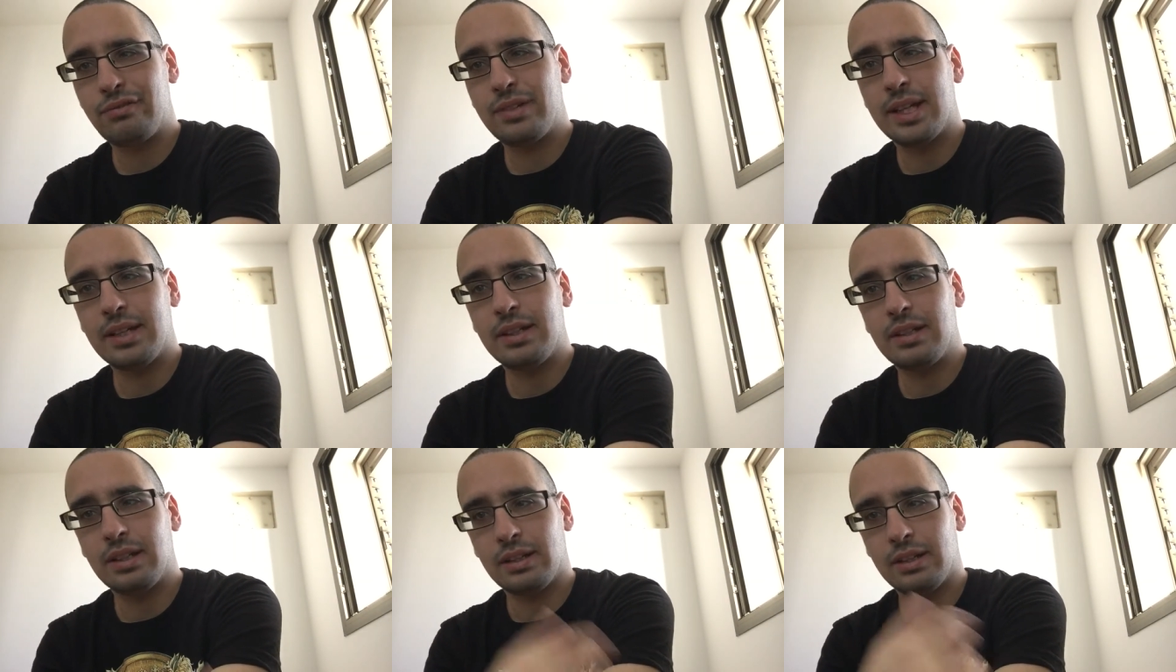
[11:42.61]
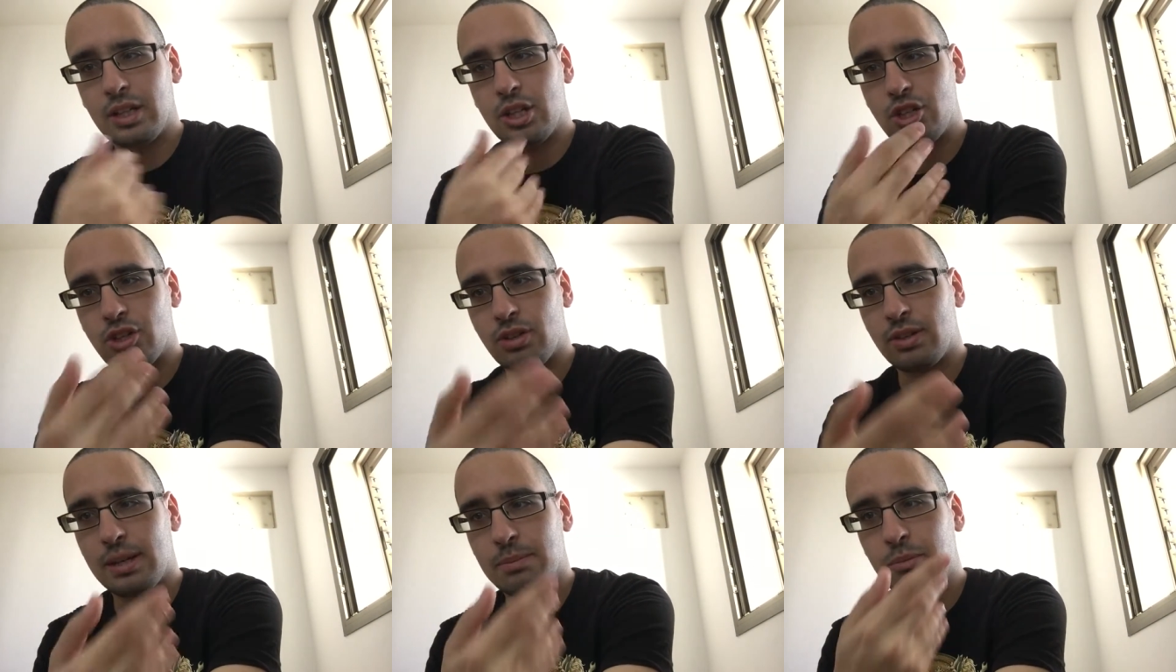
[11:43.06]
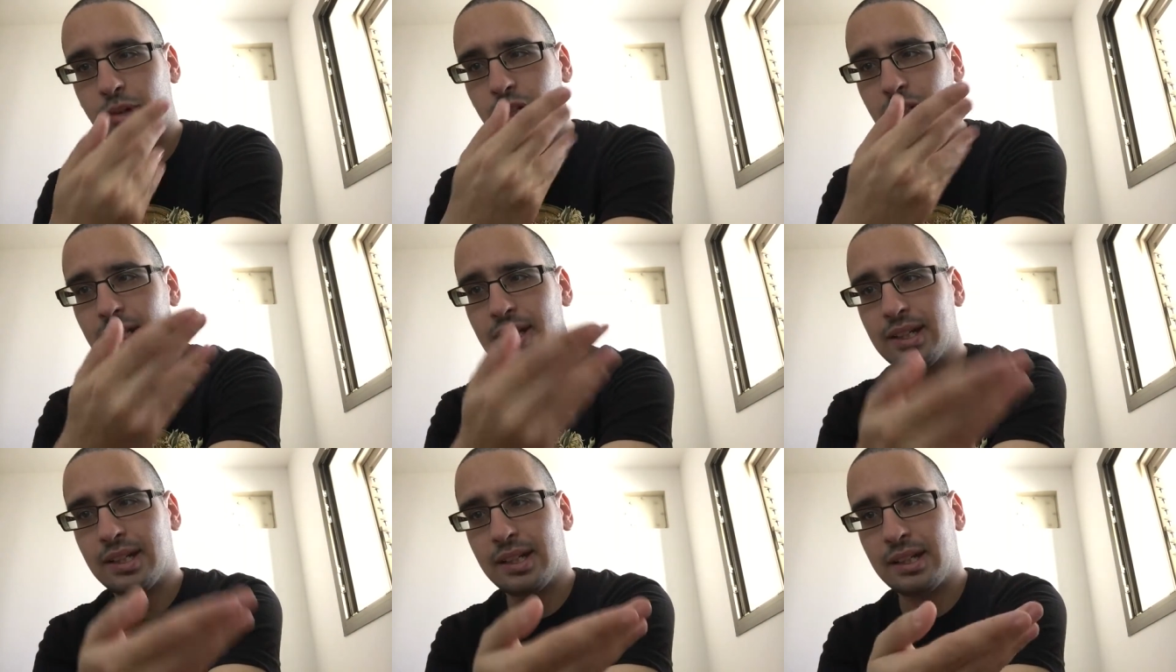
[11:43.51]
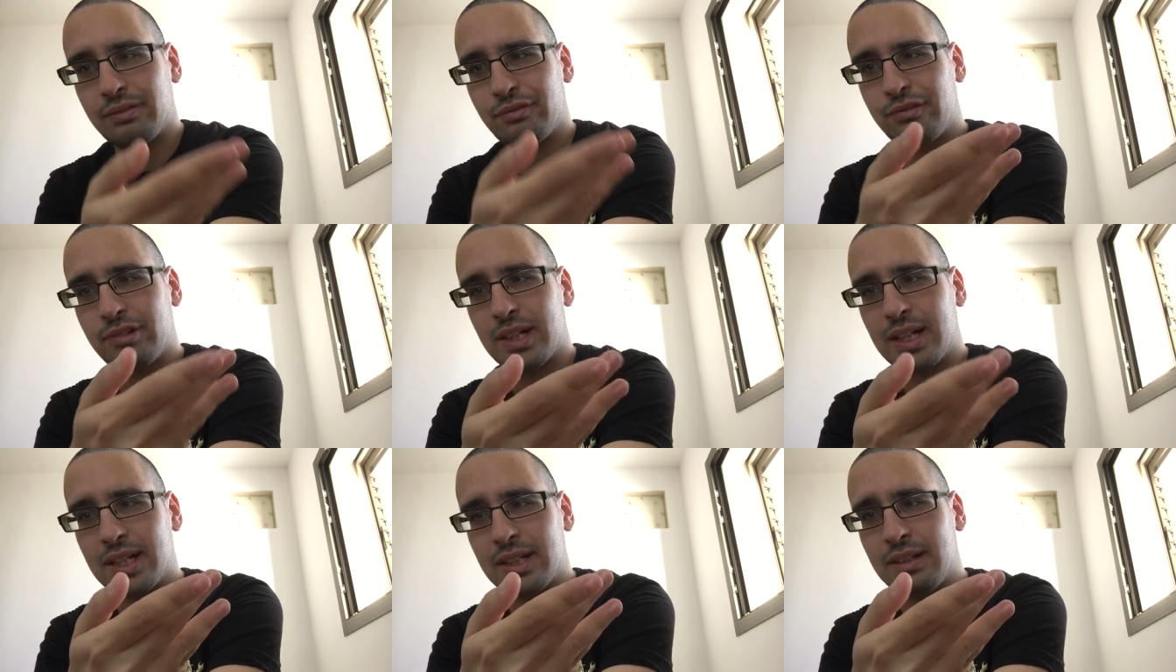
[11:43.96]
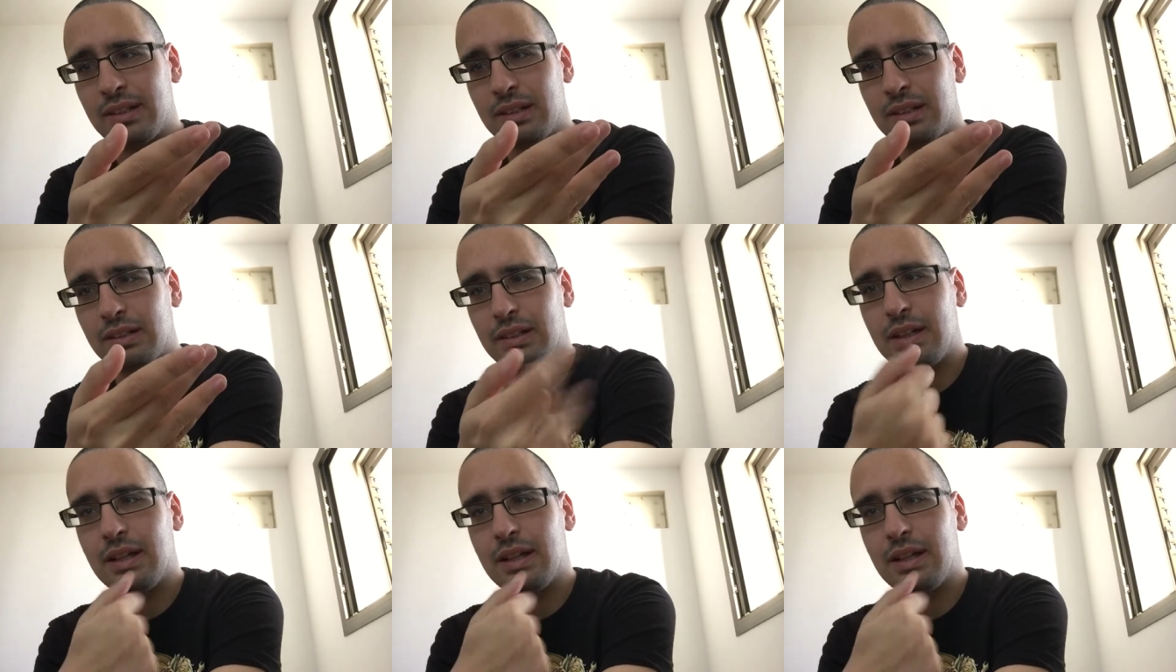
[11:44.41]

the International Monetary Fund,